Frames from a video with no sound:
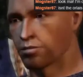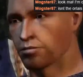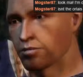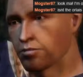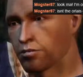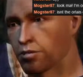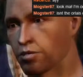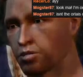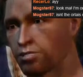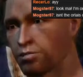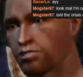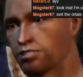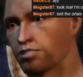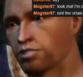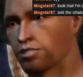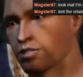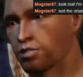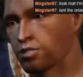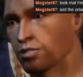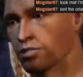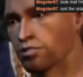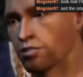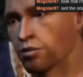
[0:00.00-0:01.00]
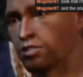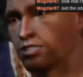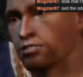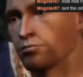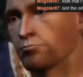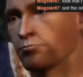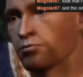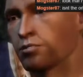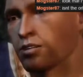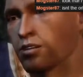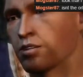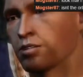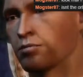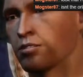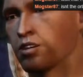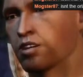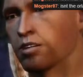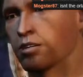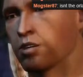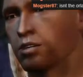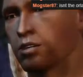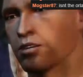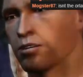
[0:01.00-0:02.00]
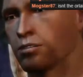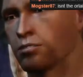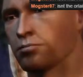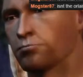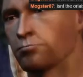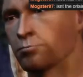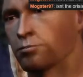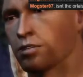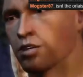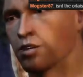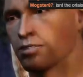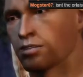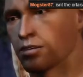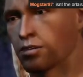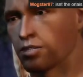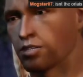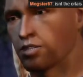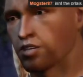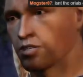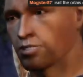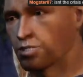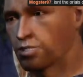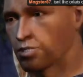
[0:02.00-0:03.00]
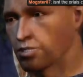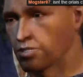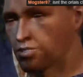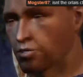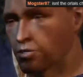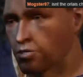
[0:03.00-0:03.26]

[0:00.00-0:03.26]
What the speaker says: You don't need lyrium in order to learn the Templar talents.